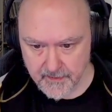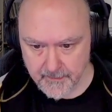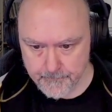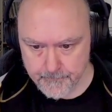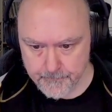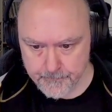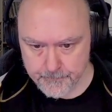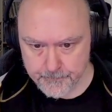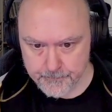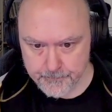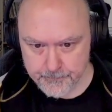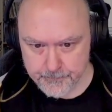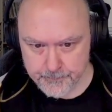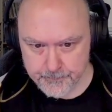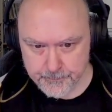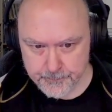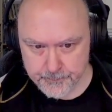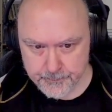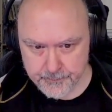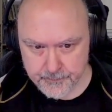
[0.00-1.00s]

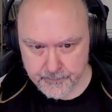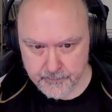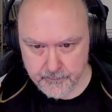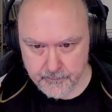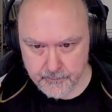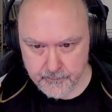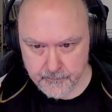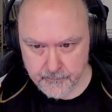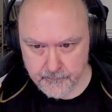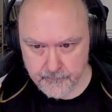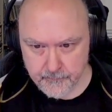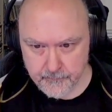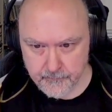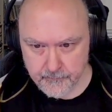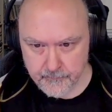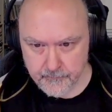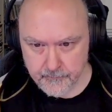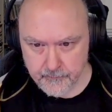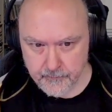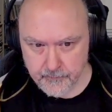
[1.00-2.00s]

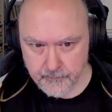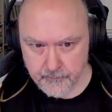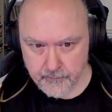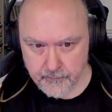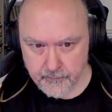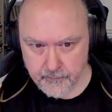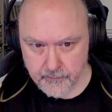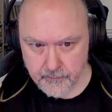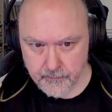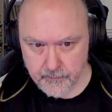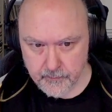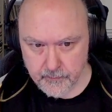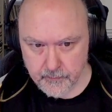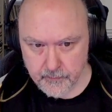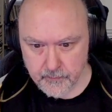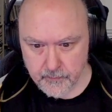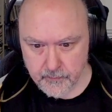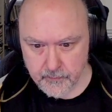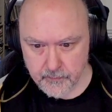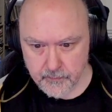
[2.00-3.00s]

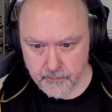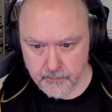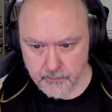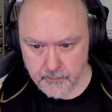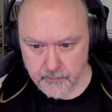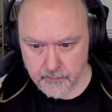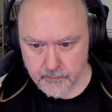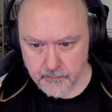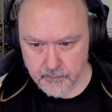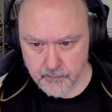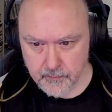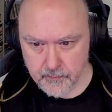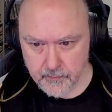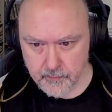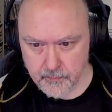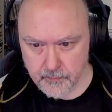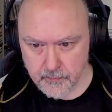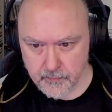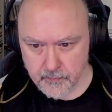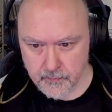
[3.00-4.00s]

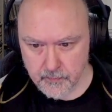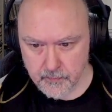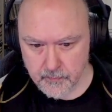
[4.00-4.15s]
(no one is talking)